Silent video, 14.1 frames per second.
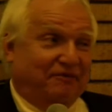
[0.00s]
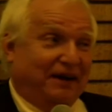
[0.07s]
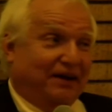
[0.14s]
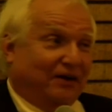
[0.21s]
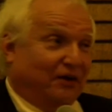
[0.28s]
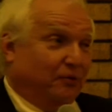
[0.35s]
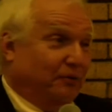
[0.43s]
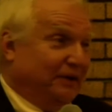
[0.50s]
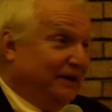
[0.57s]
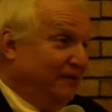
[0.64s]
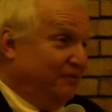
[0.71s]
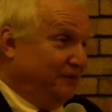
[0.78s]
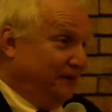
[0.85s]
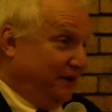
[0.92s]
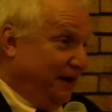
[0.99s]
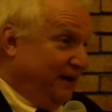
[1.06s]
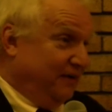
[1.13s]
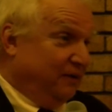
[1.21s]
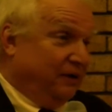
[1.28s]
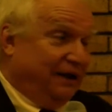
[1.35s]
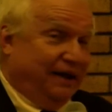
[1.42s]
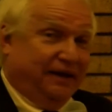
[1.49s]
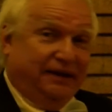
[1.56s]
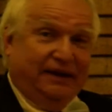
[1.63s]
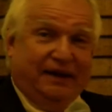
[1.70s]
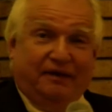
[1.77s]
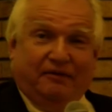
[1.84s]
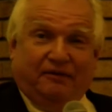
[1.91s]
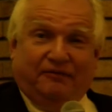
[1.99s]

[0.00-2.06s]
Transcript: figured the